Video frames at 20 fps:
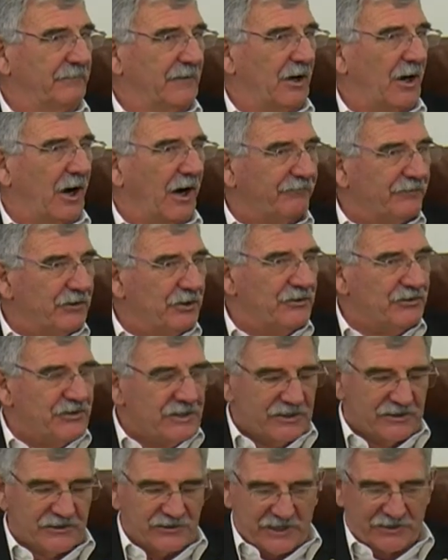of using
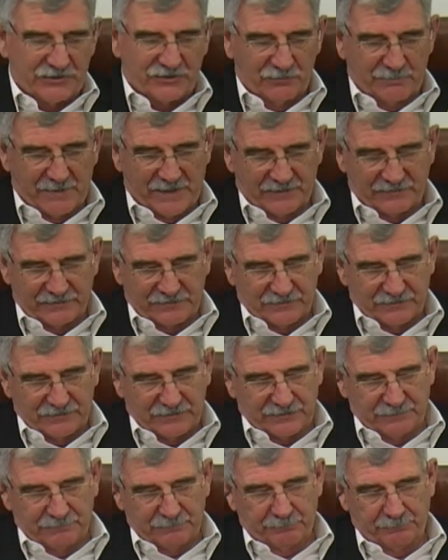essential medicines.
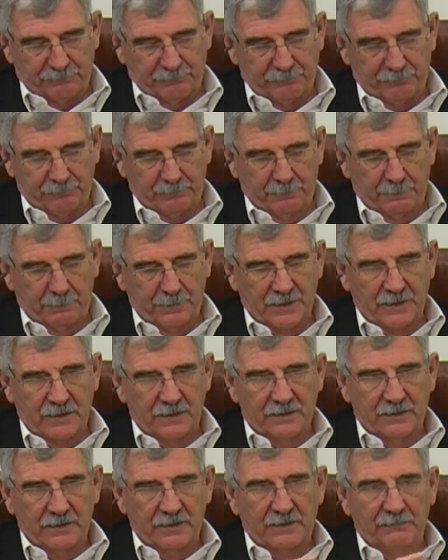
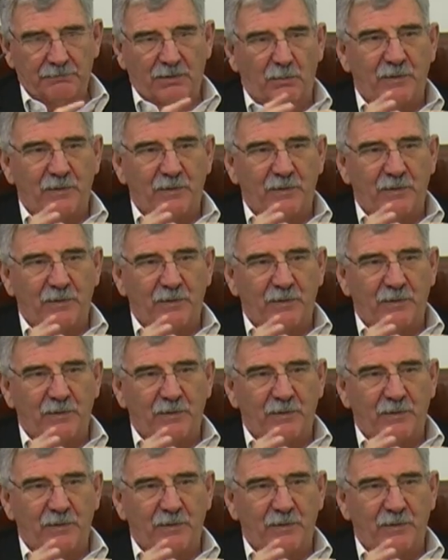But